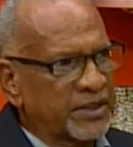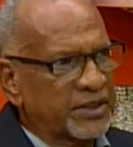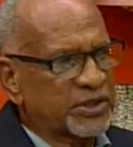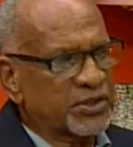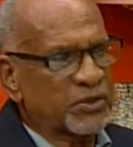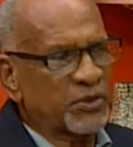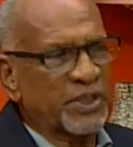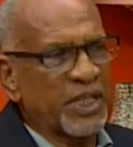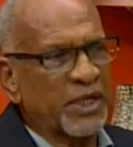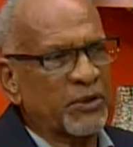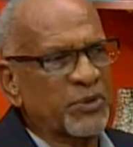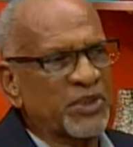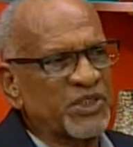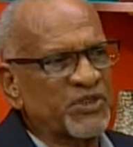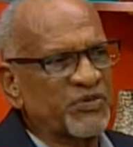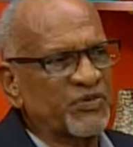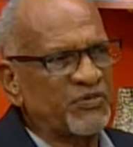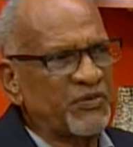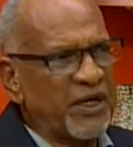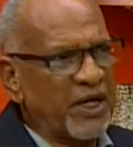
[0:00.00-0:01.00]
So that was
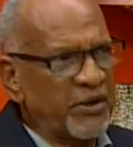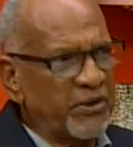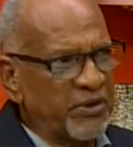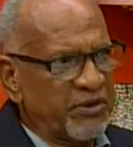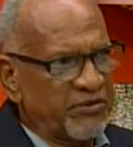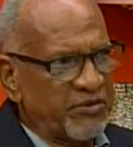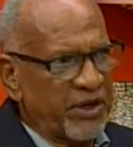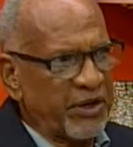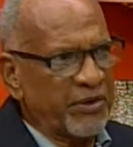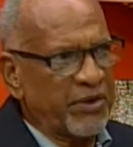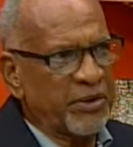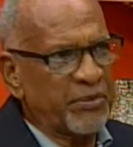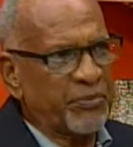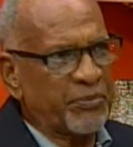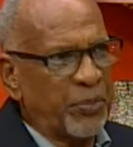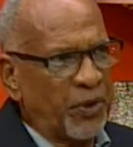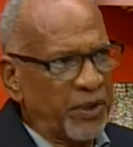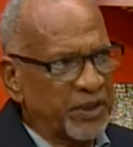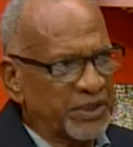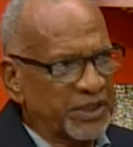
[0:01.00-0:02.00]
very, very
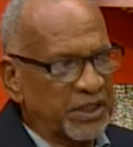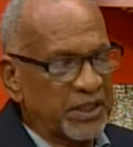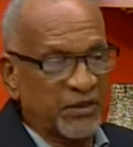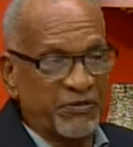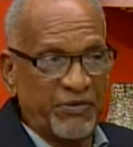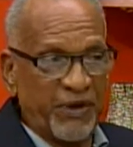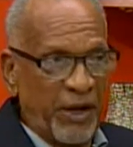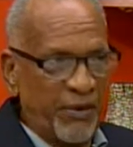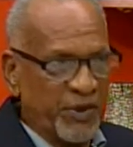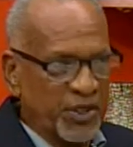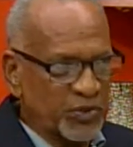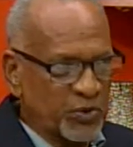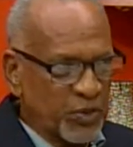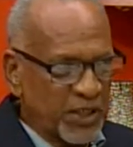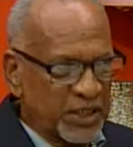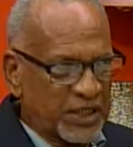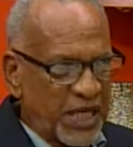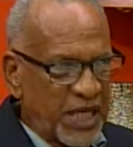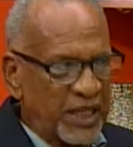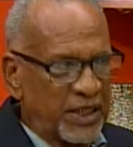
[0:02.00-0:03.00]
important. The farmers
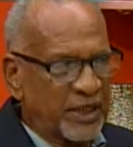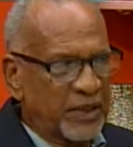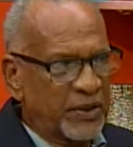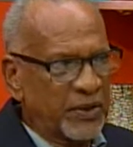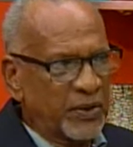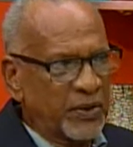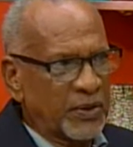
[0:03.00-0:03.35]
worked hard.